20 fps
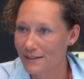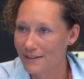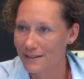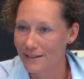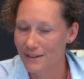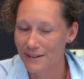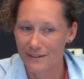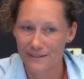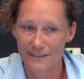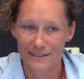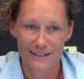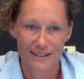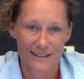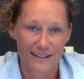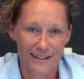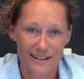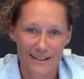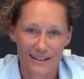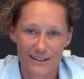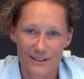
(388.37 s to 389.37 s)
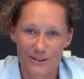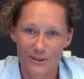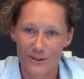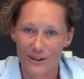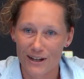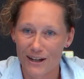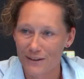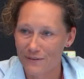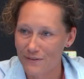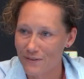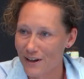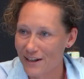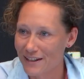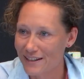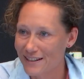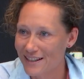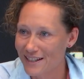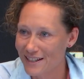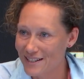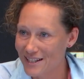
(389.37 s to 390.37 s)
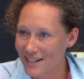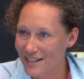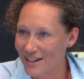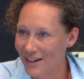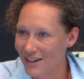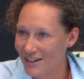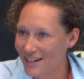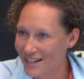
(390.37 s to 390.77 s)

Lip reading: you know, too hard finding things to do.